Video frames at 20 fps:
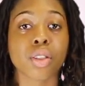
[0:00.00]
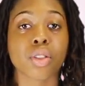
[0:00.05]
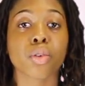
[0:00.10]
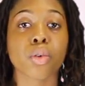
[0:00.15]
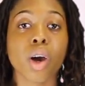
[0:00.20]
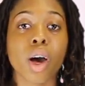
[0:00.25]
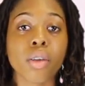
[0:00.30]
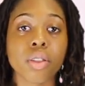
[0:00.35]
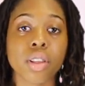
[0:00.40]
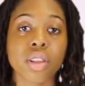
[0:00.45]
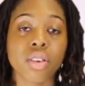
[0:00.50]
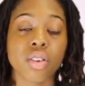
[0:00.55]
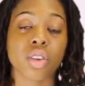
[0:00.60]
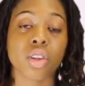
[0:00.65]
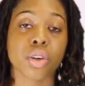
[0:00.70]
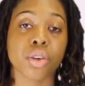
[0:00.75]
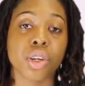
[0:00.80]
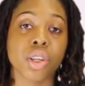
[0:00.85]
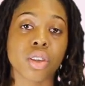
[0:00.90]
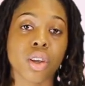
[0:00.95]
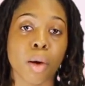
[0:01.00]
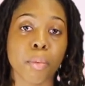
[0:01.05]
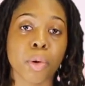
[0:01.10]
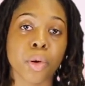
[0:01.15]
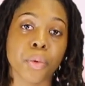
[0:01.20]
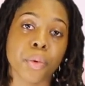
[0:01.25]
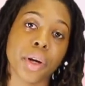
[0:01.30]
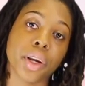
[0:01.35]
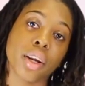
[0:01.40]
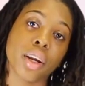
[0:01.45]
throughout this series, I'll
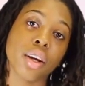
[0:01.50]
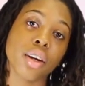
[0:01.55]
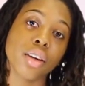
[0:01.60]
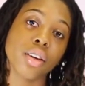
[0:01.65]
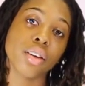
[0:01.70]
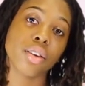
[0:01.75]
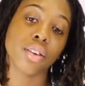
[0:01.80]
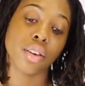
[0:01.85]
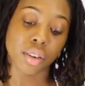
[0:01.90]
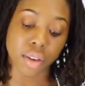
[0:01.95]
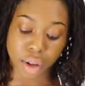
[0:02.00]
be reading